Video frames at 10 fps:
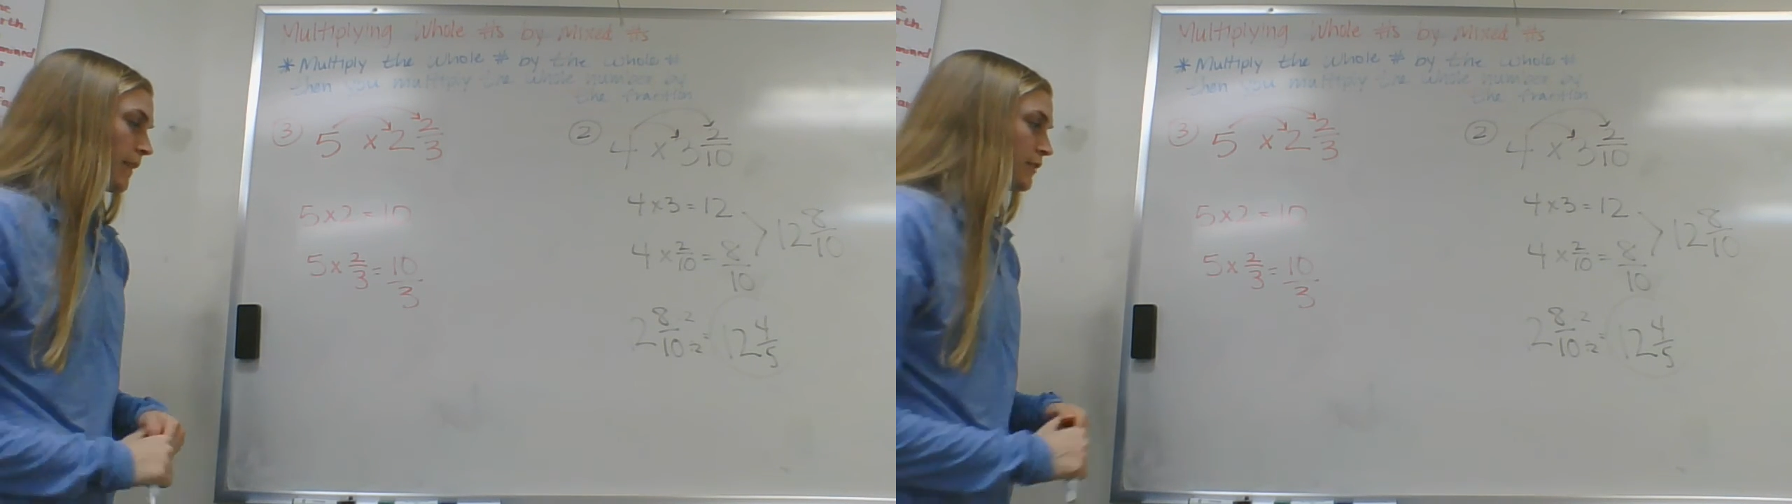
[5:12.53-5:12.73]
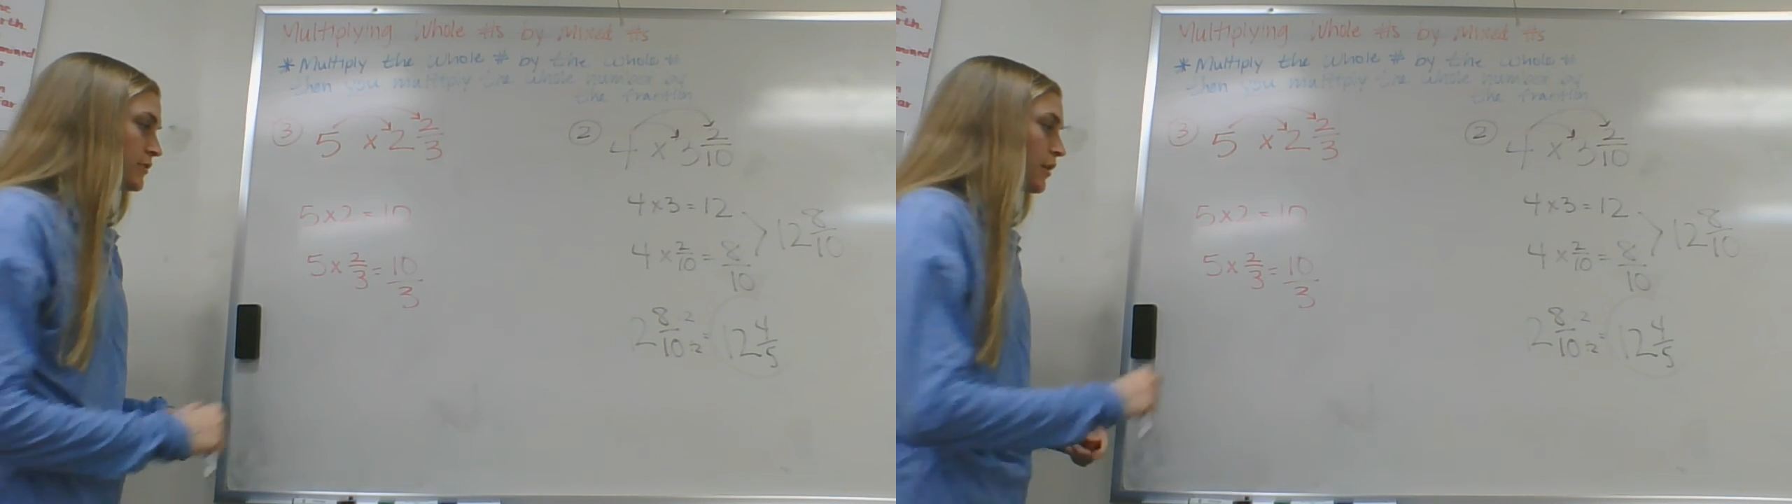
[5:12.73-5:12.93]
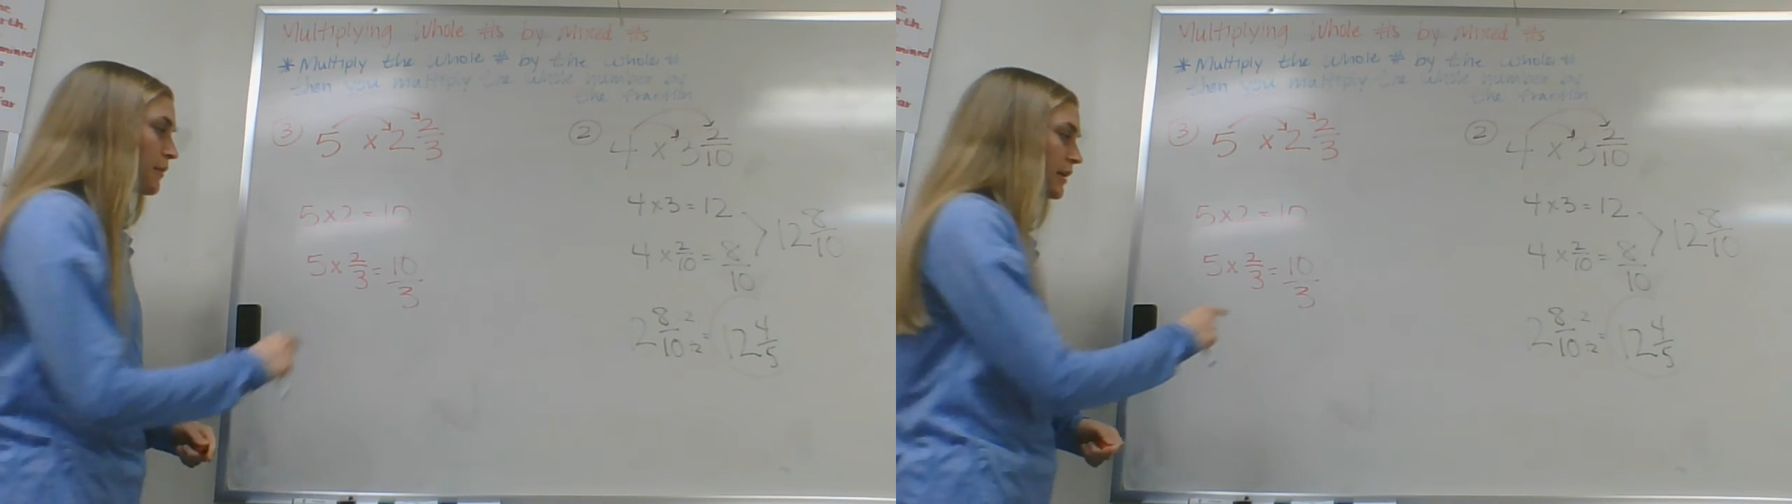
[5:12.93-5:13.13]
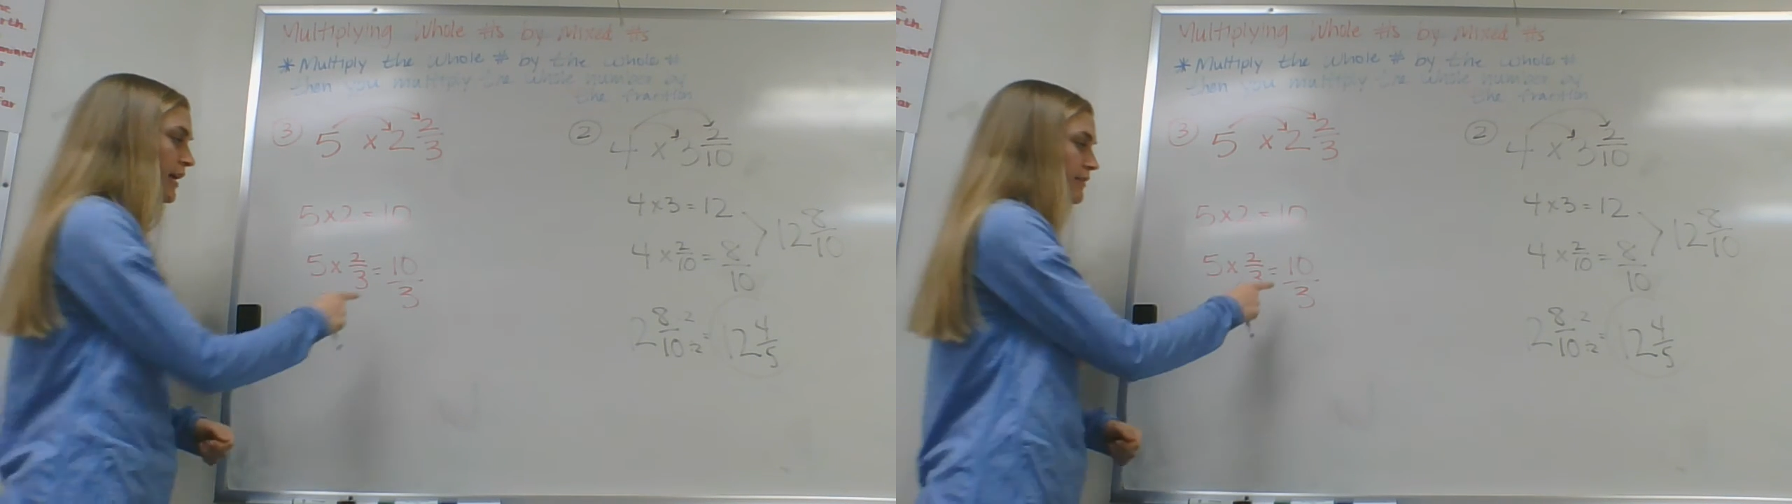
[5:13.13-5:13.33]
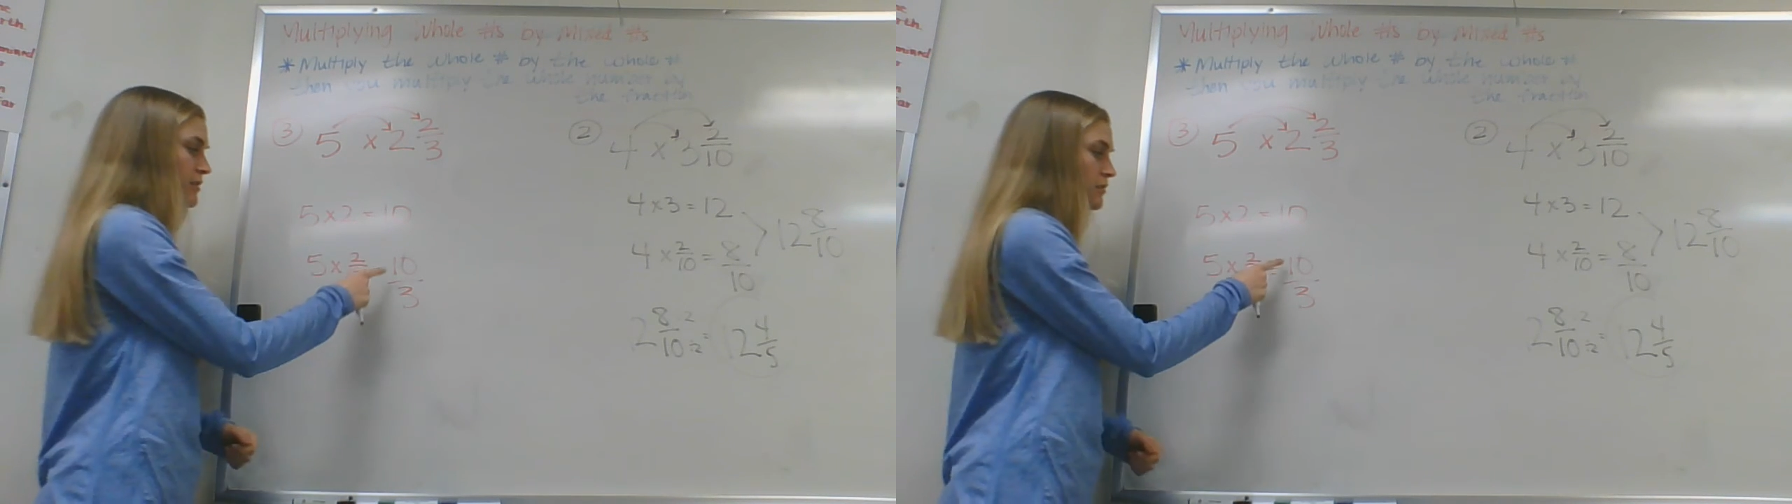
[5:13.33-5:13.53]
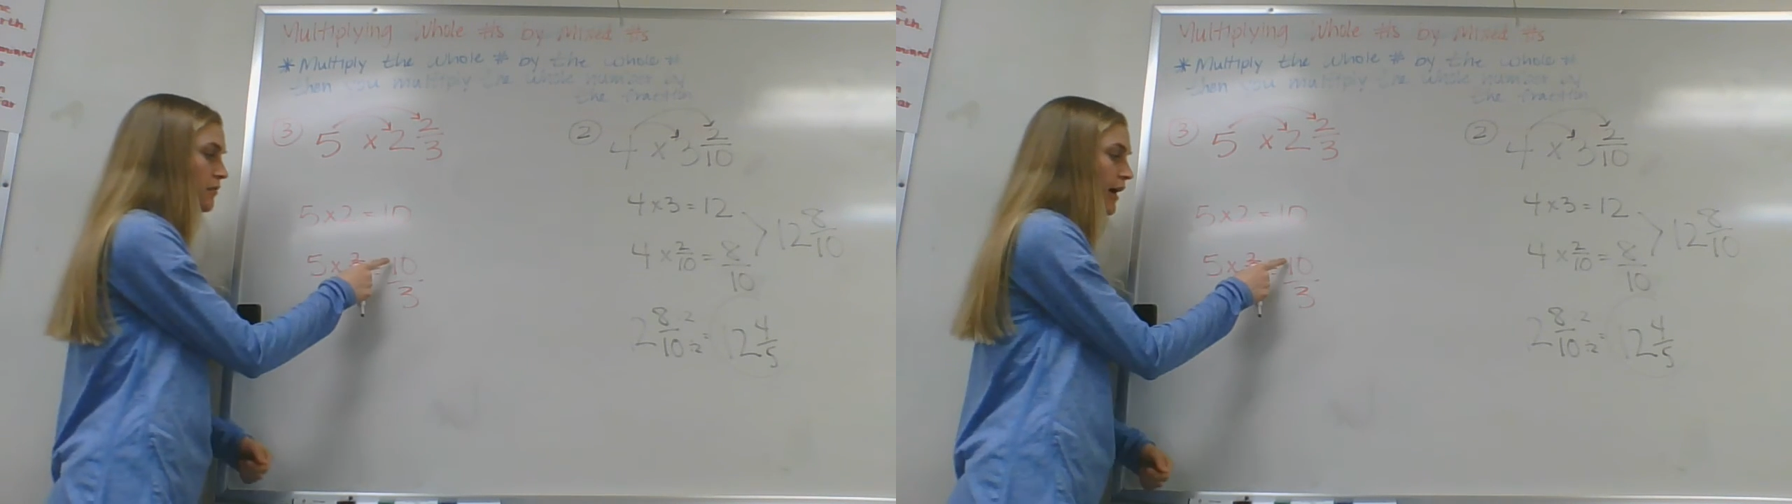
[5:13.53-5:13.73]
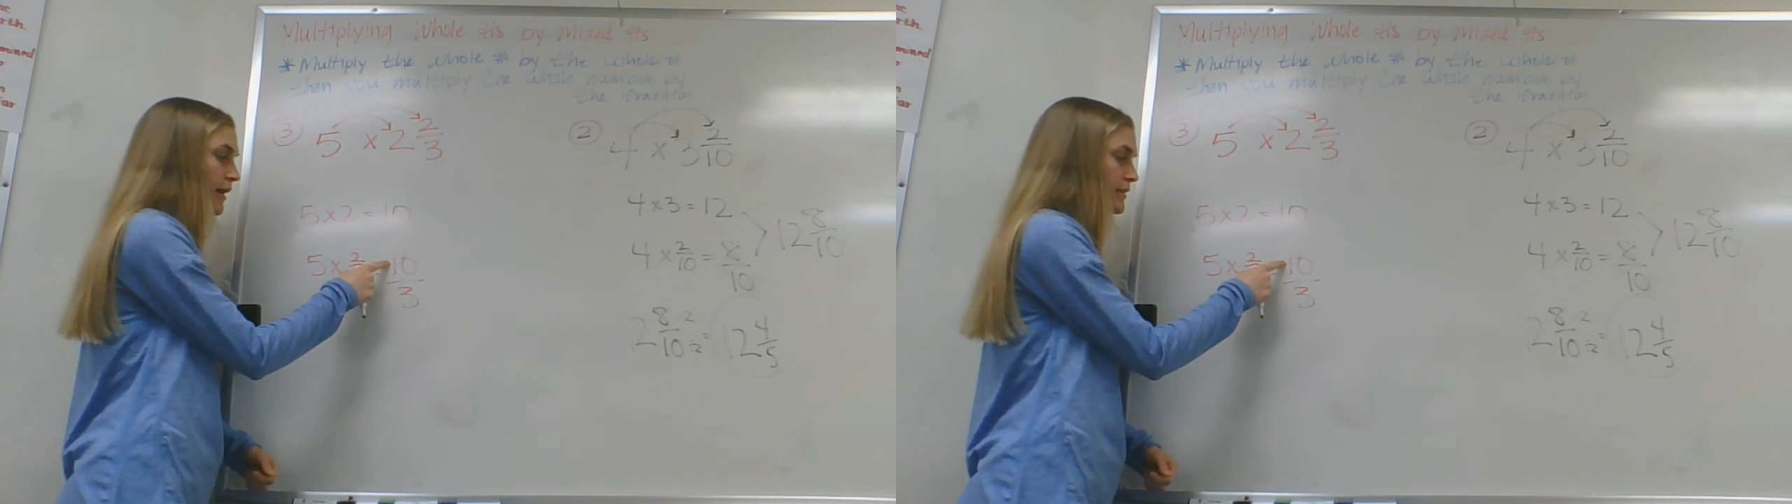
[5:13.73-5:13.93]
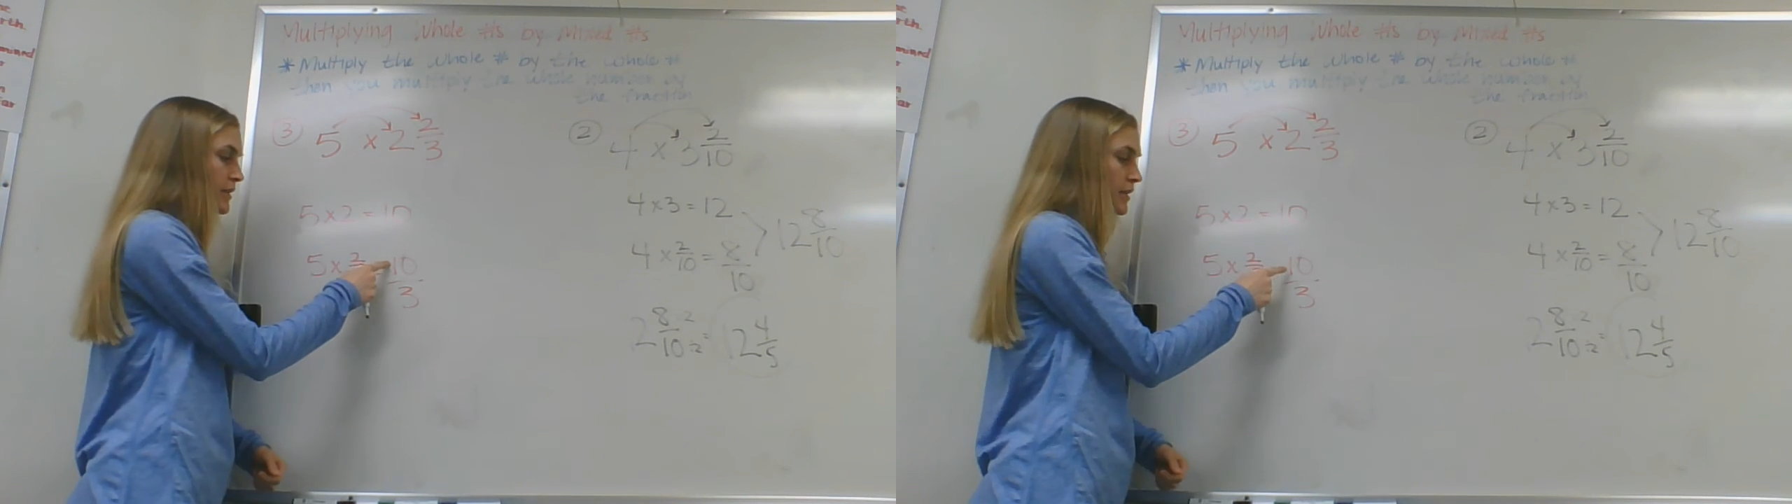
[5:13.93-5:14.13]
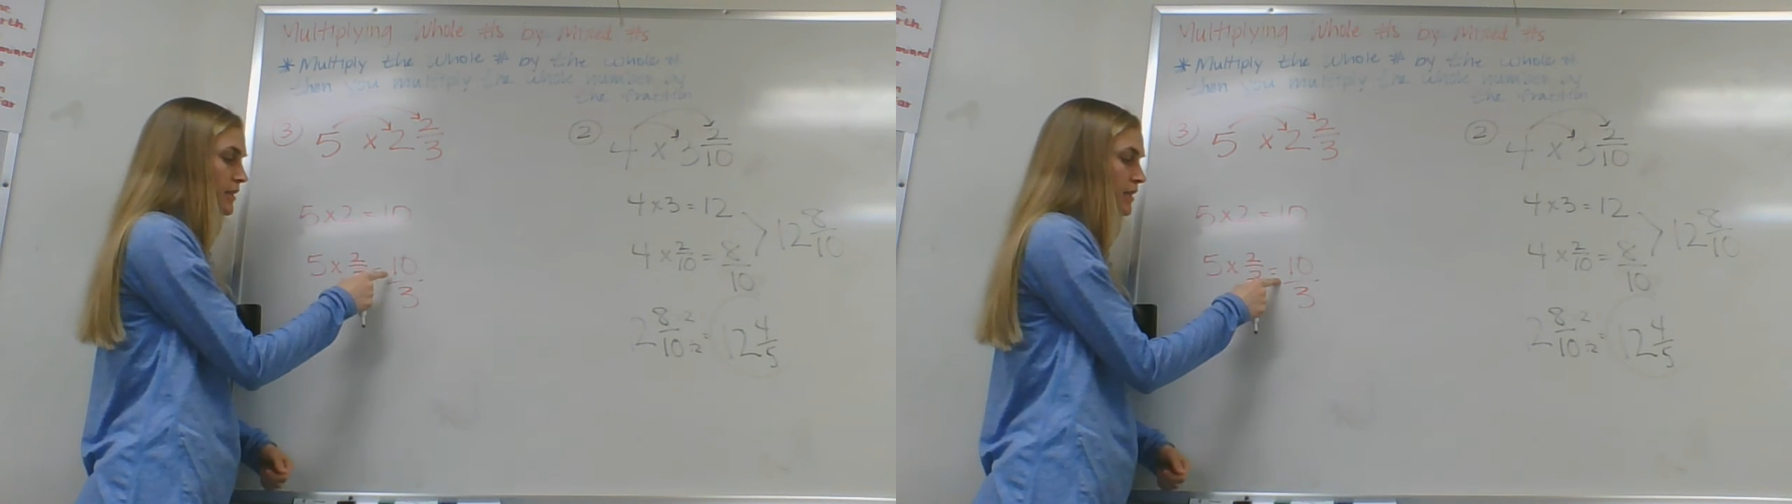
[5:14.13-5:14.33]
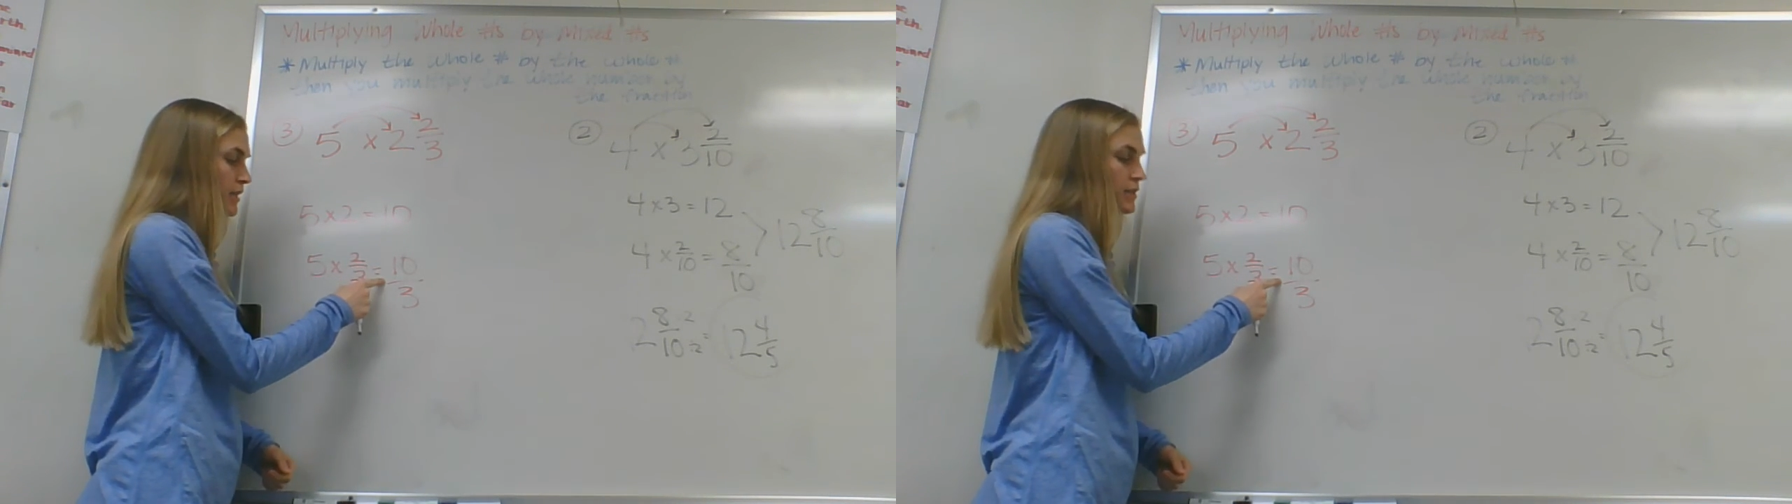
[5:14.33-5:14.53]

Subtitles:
So we're going to have to divide 10